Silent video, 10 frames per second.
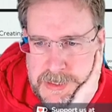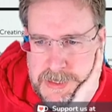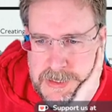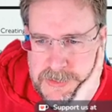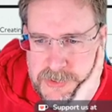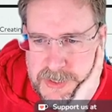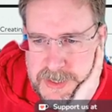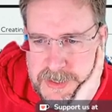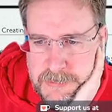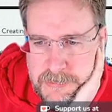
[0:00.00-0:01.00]
So I
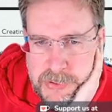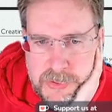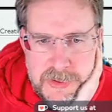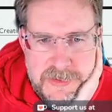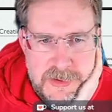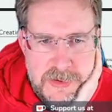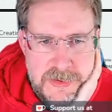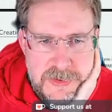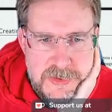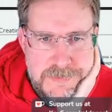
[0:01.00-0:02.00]
can then pull this
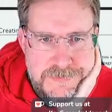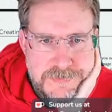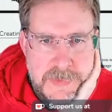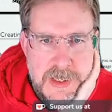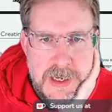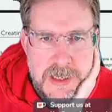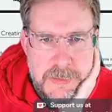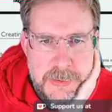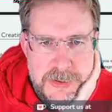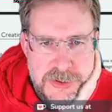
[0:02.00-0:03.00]
across, and
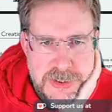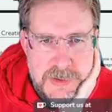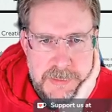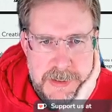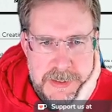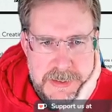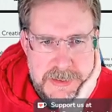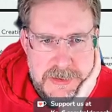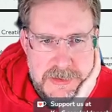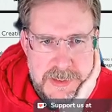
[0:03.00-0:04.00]
it will show up under
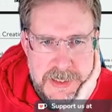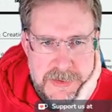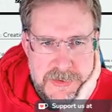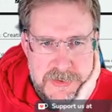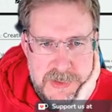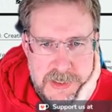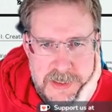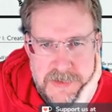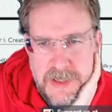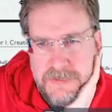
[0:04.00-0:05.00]
traits, under
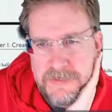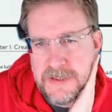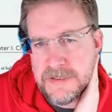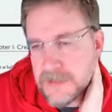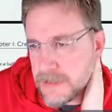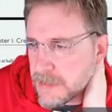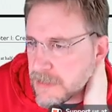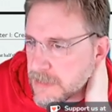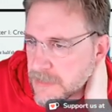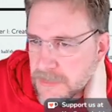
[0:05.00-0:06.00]
steadfast.
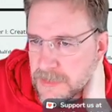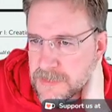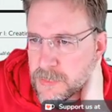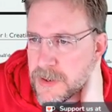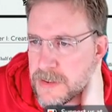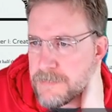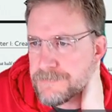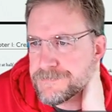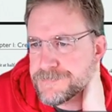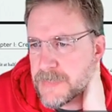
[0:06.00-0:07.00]
That's one of them.
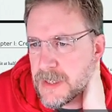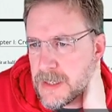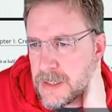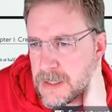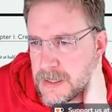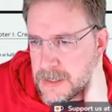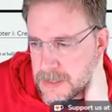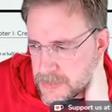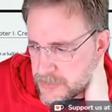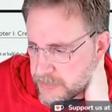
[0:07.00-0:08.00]

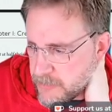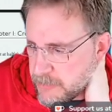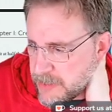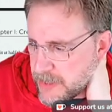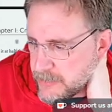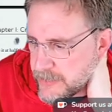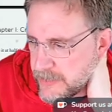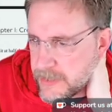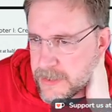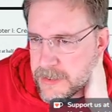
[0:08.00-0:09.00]
Do you remember the other one?
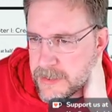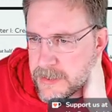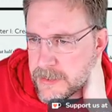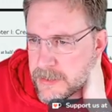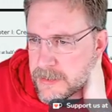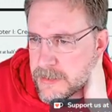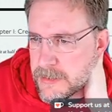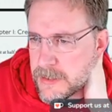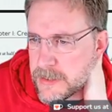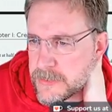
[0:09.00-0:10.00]

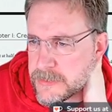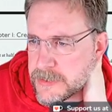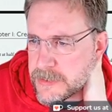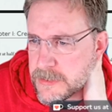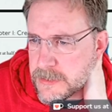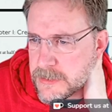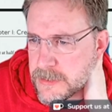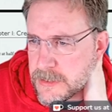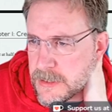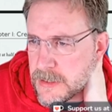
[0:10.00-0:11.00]
I don't.
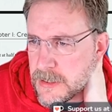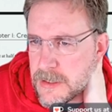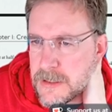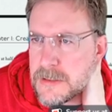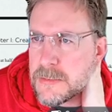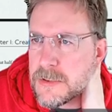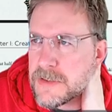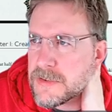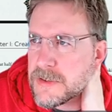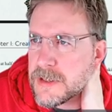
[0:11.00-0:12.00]
What
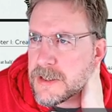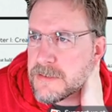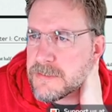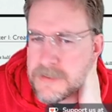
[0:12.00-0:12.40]
else did you have?